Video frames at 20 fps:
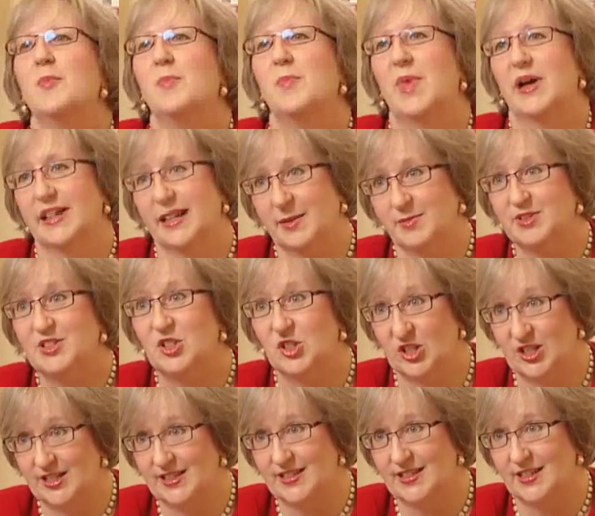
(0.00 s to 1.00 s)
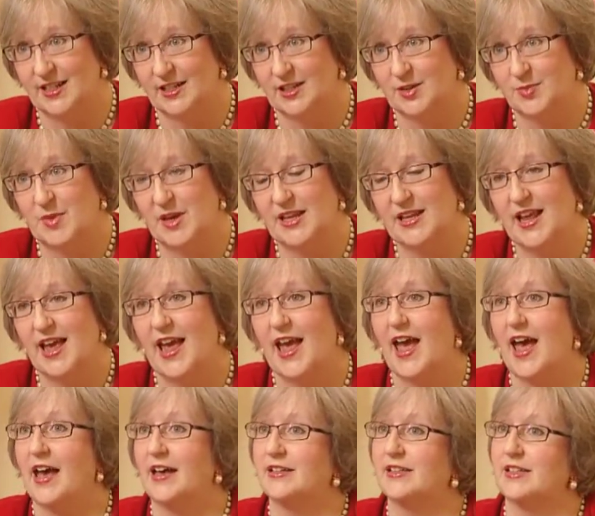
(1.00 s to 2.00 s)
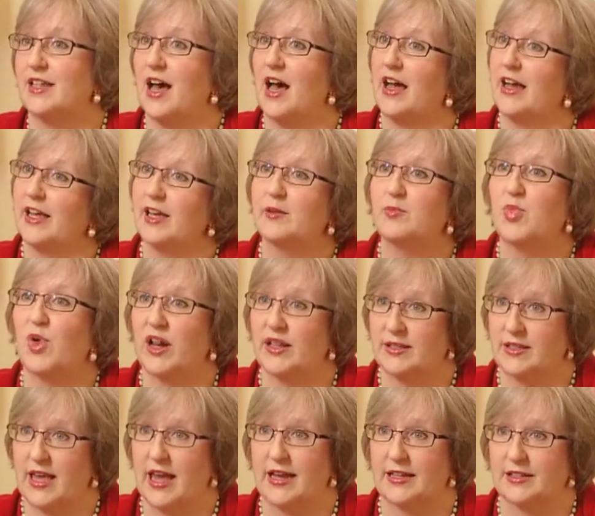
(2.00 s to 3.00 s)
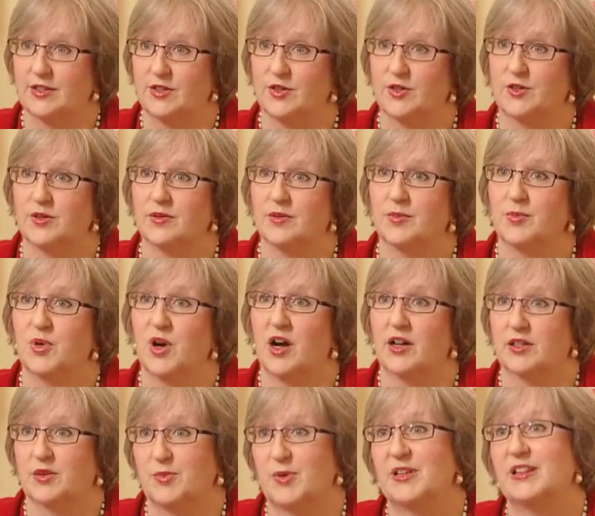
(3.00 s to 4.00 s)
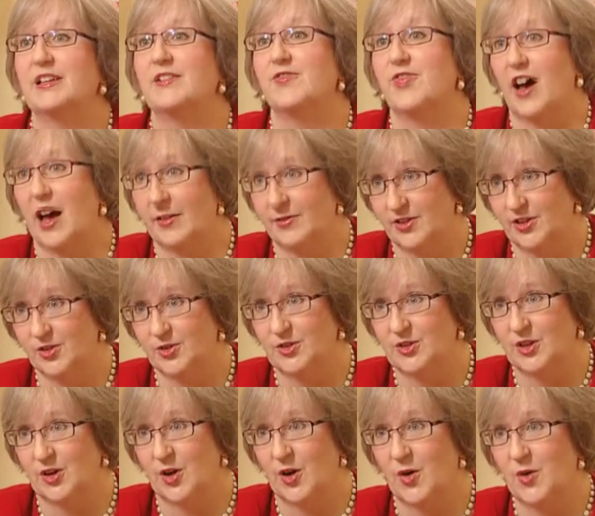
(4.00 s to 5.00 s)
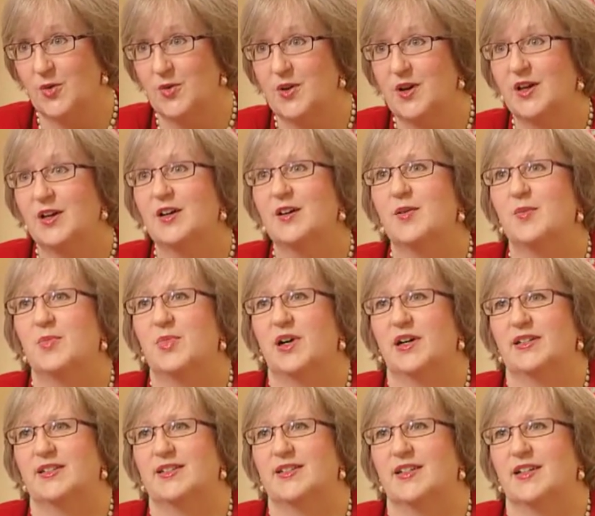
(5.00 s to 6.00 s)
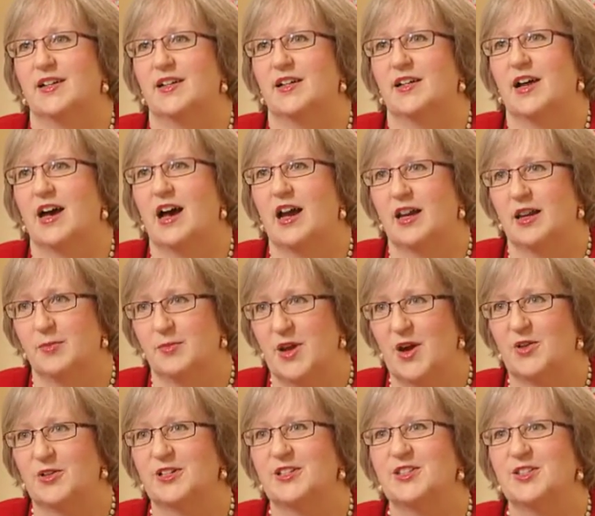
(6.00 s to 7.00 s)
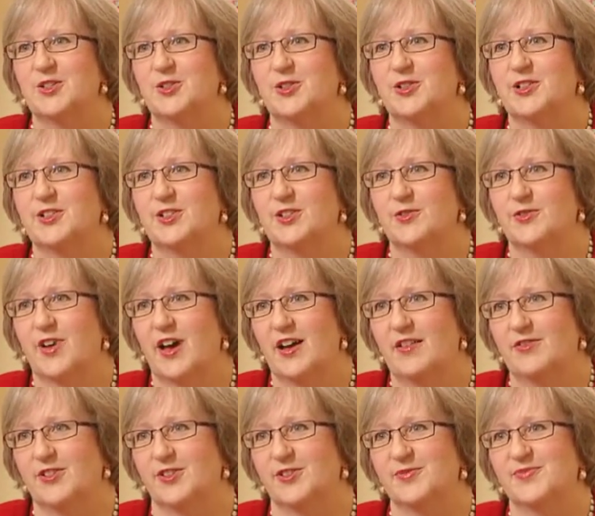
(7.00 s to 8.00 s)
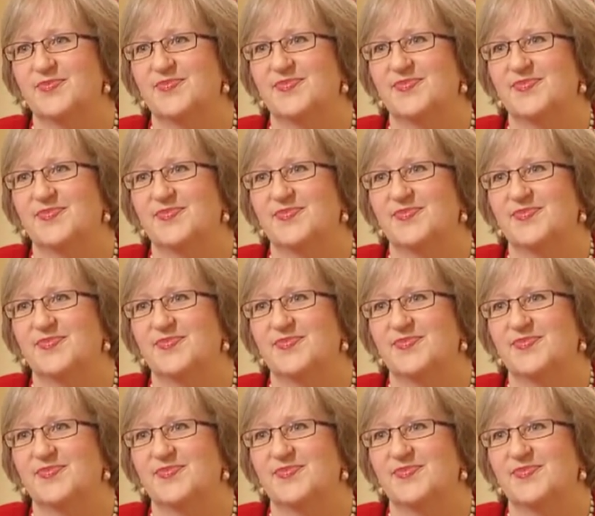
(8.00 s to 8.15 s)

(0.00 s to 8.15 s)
My name is Jean Stutzman, and I had breast cancer approximately 5 years ago, but I am now considered a survivor.